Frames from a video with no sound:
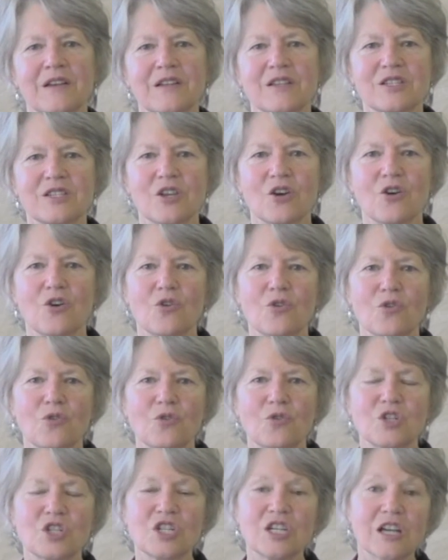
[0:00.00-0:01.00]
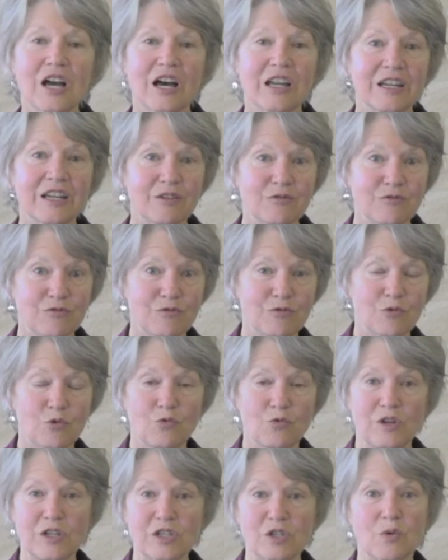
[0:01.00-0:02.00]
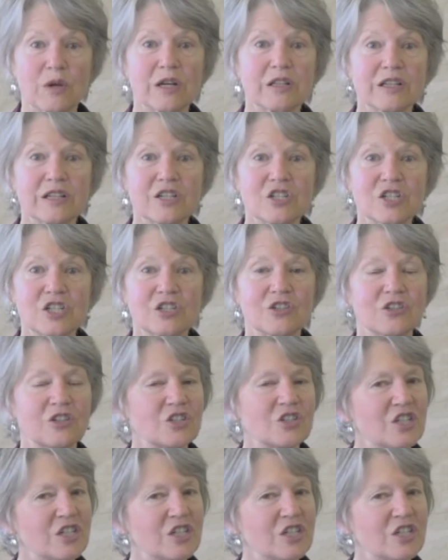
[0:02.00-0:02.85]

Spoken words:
So she got in as quickly as she could.